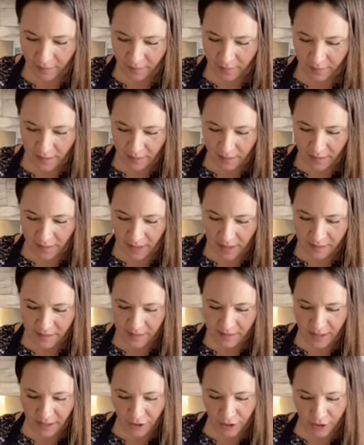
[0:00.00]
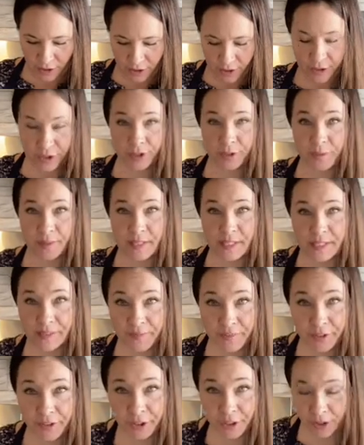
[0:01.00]
the next thing you're gonna do is
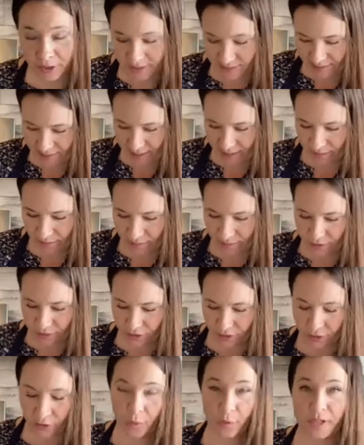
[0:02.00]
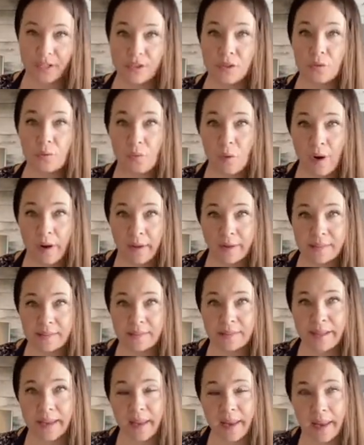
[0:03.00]
fill your containers. You're going to want
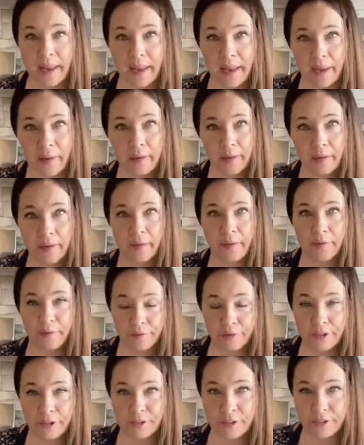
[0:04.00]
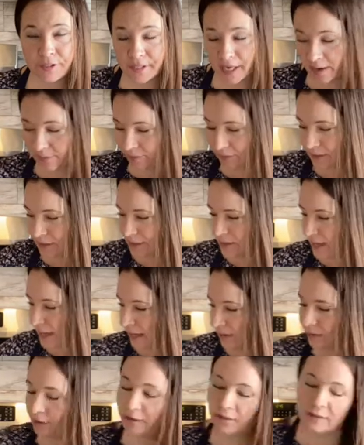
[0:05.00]
a freezer safe
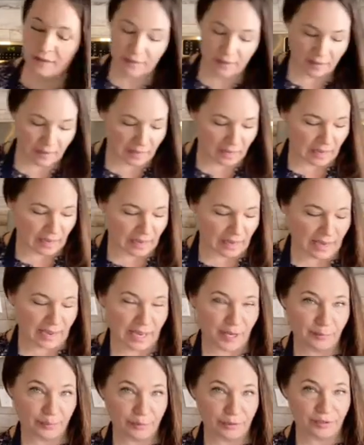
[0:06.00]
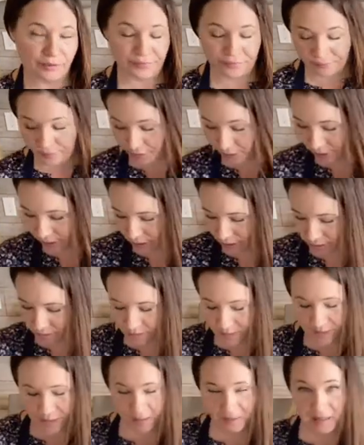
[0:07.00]
container. I prefer
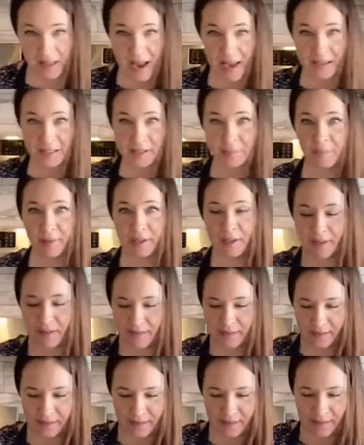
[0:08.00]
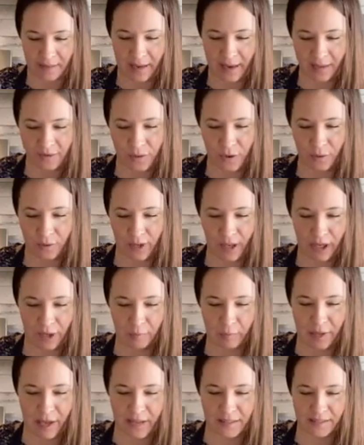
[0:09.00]
using glass because I don't
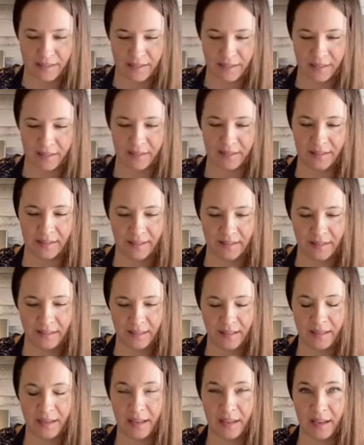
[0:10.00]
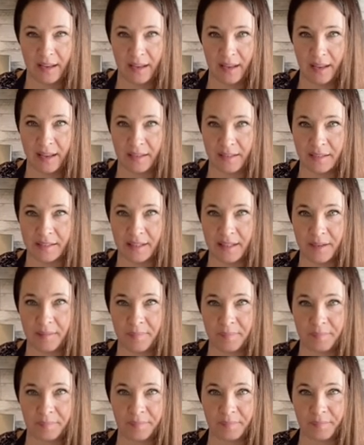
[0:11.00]
like plastic, and
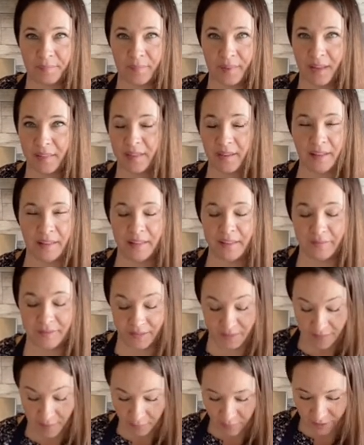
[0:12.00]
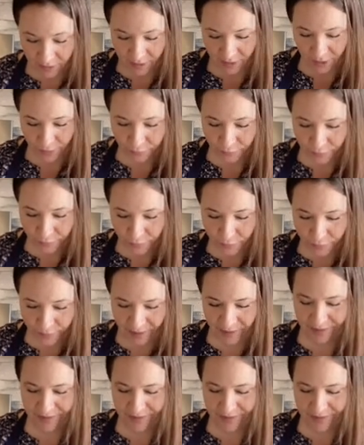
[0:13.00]
I think it leaves something in your food.